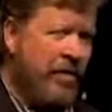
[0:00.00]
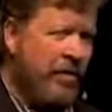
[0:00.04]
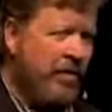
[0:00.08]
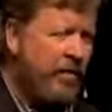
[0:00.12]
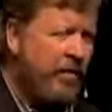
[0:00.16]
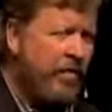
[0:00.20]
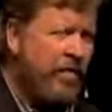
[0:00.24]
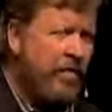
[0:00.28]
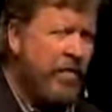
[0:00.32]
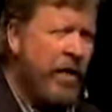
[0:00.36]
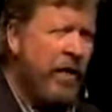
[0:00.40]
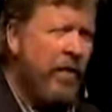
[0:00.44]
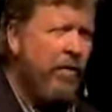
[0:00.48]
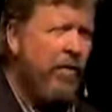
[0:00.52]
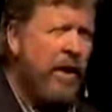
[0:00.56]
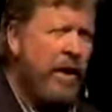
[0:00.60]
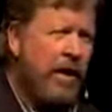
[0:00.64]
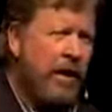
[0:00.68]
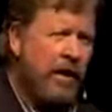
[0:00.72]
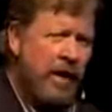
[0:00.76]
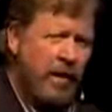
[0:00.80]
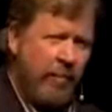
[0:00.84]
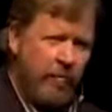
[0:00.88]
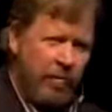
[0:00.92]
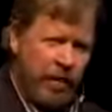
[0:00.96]
has a very
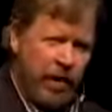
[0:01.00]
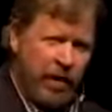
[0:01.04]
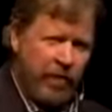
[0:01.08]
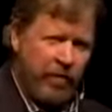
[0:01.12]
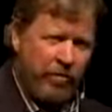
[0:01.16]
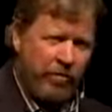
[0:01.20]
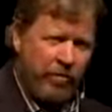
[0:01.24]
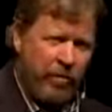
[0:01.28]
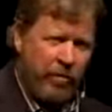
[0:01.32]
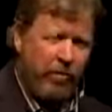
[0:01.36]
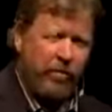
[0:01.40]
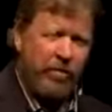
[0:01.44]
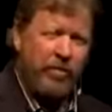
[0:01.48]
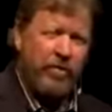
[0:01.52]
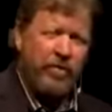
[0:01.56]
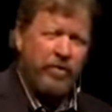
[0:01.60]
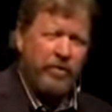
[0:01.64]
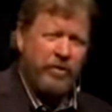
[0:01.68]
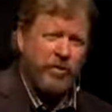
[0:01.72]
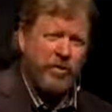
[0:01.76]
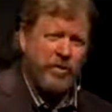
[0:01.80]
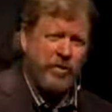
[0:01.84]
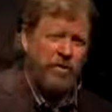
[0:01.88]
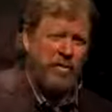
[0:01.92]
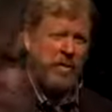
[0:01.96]
complex verbal
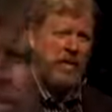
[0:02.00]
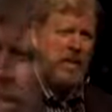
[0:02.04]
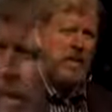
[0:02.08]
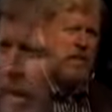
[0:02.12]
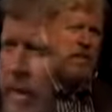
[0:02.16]
system.